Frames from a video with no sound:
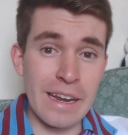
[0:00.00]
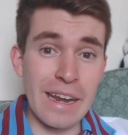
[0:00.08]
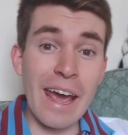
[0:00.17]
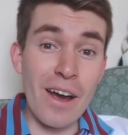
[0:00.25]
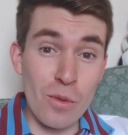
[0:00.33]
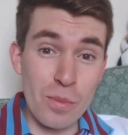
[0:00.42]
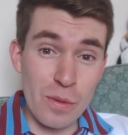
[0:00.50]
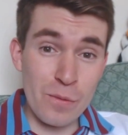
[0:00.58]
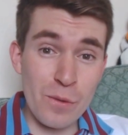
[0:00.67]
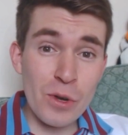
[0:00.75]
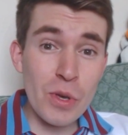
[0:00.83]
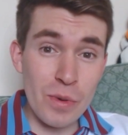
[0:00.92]
Now,
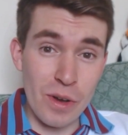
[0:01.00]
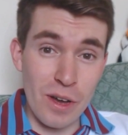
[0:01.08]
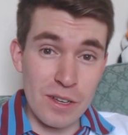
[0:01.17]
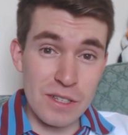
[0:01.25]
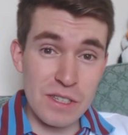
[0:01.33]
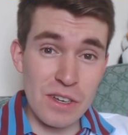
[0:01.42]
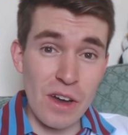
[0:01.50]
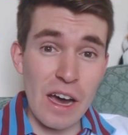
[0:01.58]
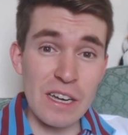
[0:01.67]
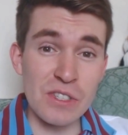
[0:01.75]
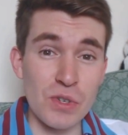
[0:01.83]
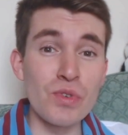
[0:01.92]
before you ask,
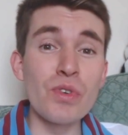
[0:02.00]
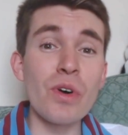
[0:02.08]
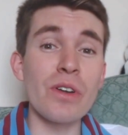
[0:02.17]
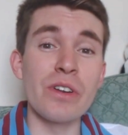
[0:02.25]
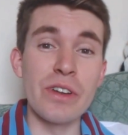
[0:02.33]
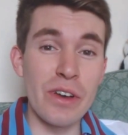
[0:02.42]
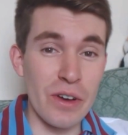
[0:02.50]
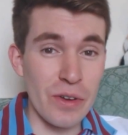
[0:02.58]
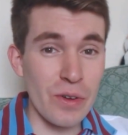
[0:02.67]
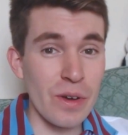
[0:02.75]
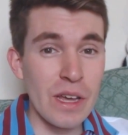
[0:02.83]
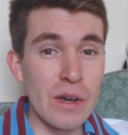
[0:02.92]
I do not
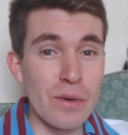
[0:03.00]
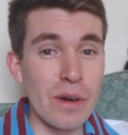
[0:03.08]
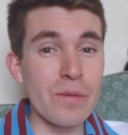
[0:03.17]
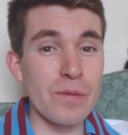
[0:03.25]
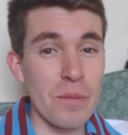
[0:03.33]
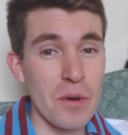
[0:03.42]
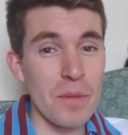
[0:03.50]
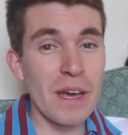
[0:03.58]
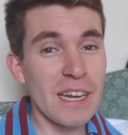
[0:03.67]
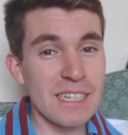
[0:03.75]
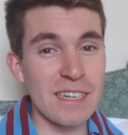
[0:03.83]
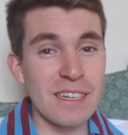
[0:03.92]
know when Football
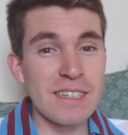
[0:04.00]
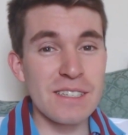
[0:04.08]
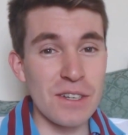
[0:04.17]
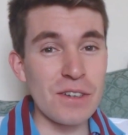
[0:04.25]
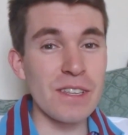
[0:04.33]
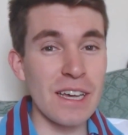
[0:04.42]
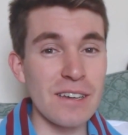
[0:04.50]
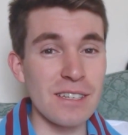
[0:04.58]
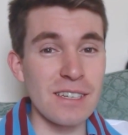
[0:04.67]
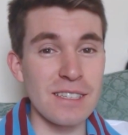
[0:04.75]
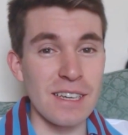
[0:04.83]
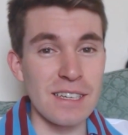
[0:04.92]
Manager
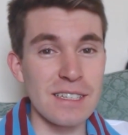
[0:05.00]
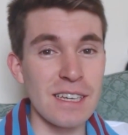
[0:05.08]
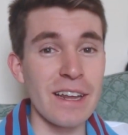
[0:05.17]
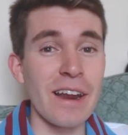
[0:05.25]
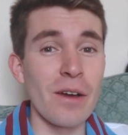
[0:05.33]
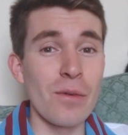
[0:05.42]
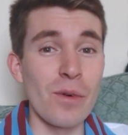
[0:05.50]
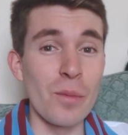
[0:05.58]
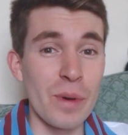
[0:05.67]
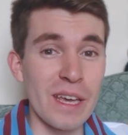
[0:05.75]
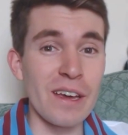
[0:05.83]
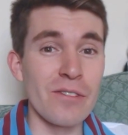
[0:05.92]
2016 will
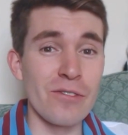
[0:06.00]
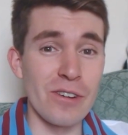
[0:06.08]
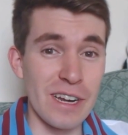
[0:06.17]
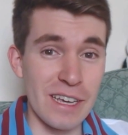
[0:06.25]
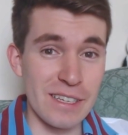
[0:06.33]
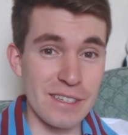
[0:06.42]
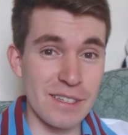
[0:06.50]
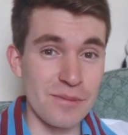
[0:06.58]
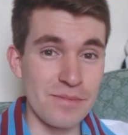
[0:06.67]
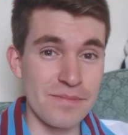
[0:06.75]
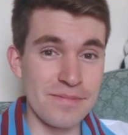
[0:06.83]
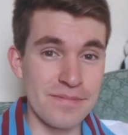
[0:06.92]
be released.
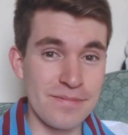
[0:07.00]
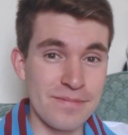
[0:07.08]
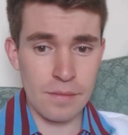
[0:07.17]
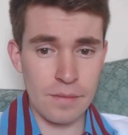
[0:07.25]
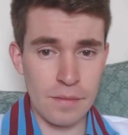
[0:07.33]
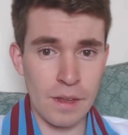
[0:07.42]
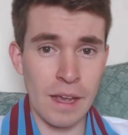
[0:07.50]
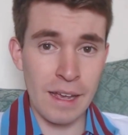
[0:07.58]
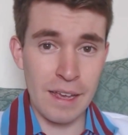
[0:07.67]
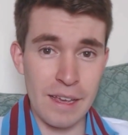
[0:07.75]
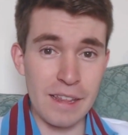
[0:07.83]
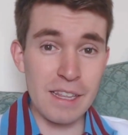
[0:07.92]

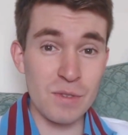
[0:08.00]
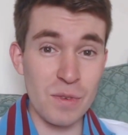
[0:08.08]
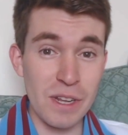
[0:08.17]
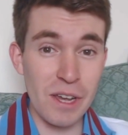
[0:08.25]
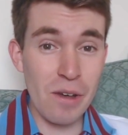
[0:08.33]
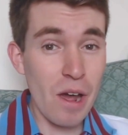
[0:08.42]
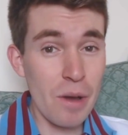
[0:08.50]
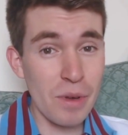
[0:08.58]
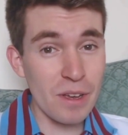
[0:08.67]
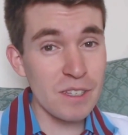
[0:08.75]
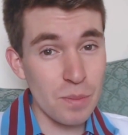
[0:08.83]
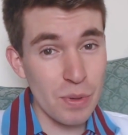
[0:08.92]
In this video, I'm
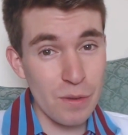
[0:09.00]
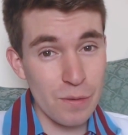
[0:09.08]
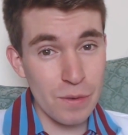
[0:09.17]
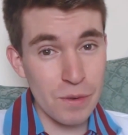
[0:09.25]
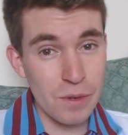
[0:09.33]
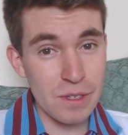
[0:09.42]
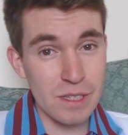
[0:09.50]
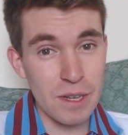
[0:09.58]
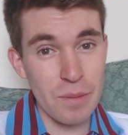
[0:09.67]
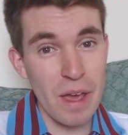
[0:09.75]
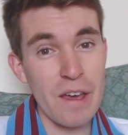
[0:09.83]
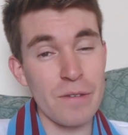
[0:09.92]
going to put forward
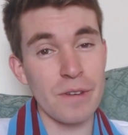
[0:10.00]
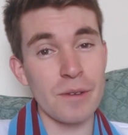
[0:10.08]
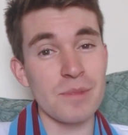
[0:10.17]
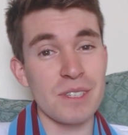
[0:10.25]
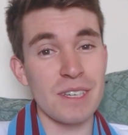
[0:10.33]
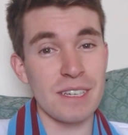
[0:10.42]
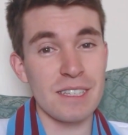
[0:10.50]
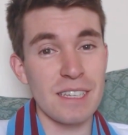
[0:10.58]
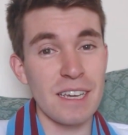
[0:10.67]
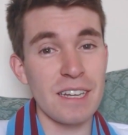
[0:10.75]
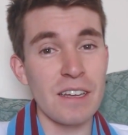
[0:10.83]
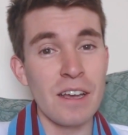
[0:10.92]
some
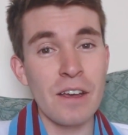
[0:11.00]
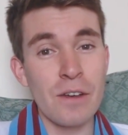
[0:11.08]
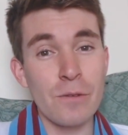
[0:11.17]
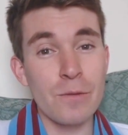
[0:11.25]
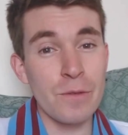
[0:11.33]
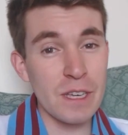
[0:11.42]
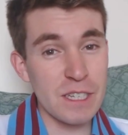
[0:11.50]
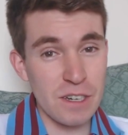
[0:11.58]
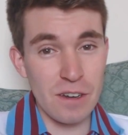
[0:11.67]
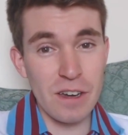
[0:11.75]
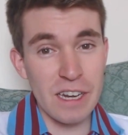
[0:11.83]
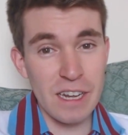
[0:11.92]
FM16
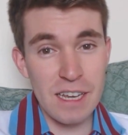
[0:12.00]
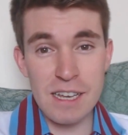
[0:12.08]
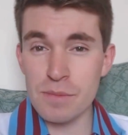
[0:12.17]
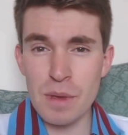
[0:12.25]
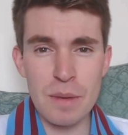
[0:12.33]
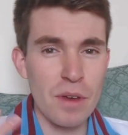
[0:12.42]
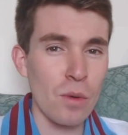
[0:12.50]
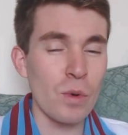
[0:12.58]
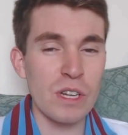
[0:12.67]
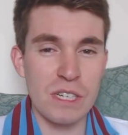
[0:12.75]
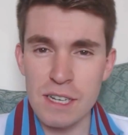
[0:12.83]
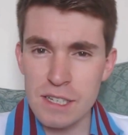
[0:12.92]
feature ideas, maybe a
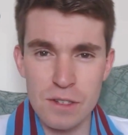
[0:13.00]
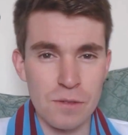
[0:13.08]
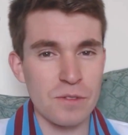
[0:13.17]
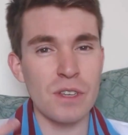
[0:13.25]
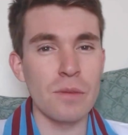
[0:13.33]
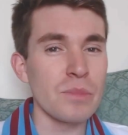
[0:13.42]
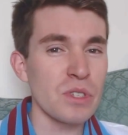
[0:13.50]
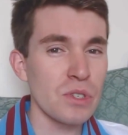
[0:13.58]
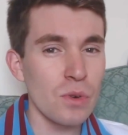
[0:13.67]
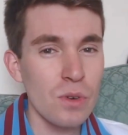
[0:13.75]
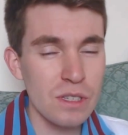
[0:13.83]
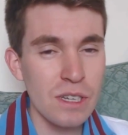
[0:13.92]
wish list of some
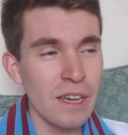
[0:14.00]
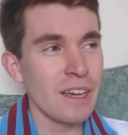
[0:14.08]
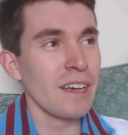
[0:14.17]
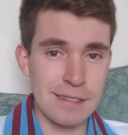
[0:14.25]
sort.